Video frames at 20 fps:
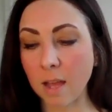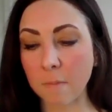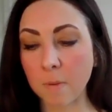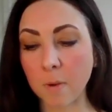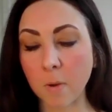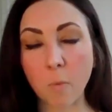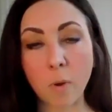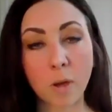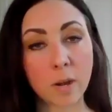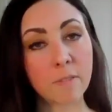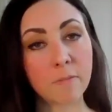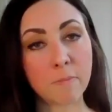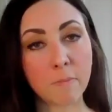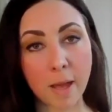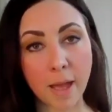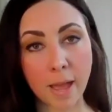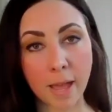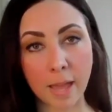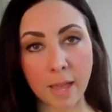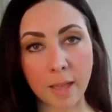One of
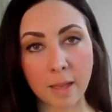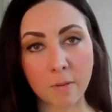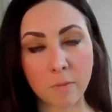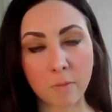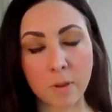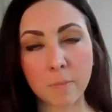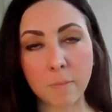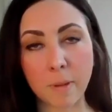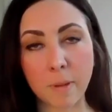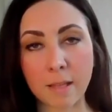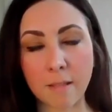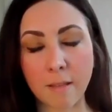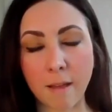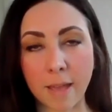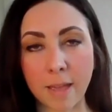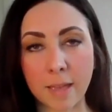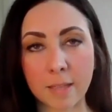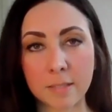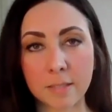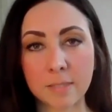my
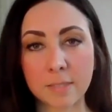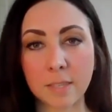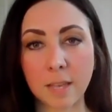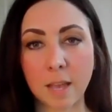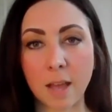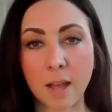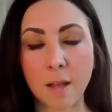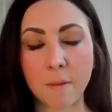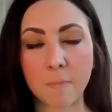clients,